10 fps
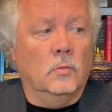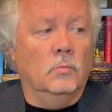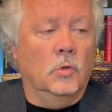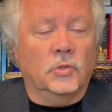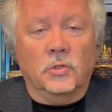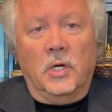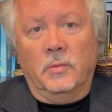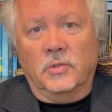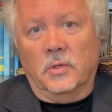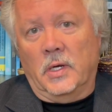Most of the time,
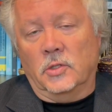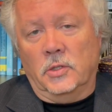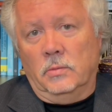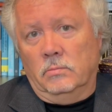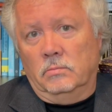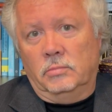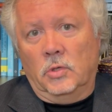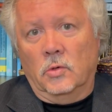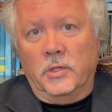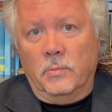it's actually
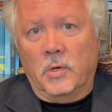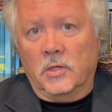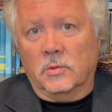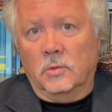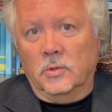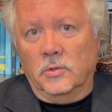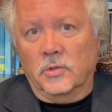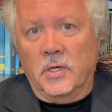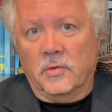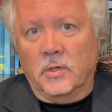totally impossible.
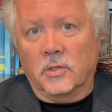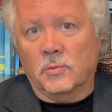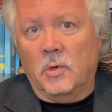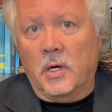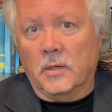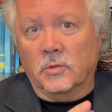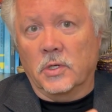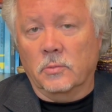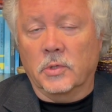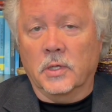There's nothing to spot. It was
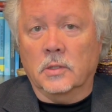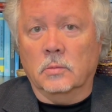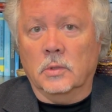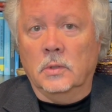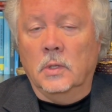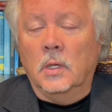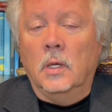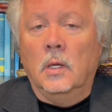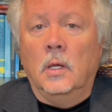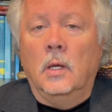unpredictable.
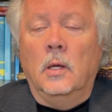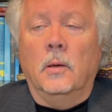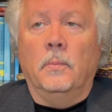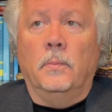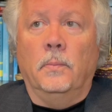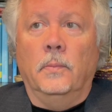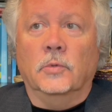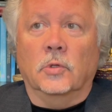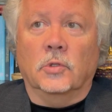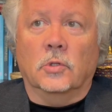
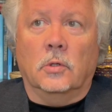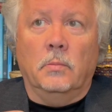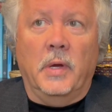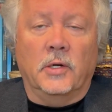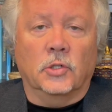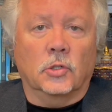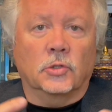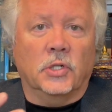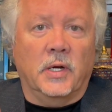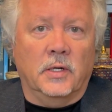So it's all magical
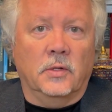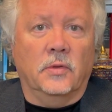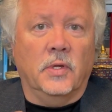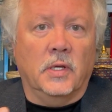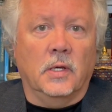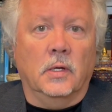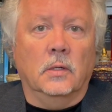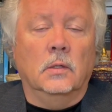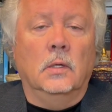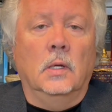child thinking,
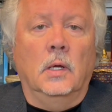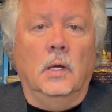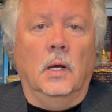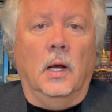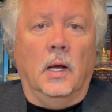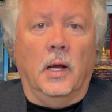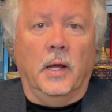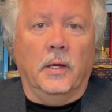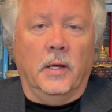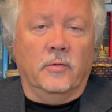I
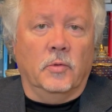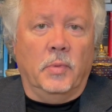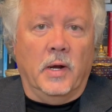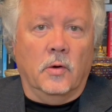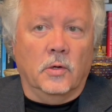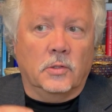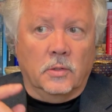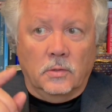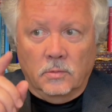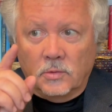have the power
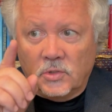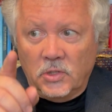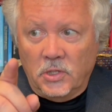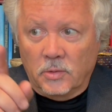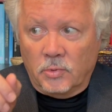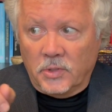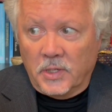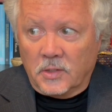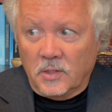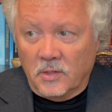to see and
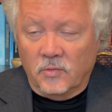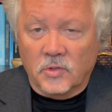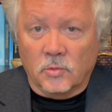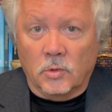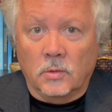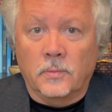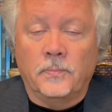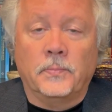predict the invisible.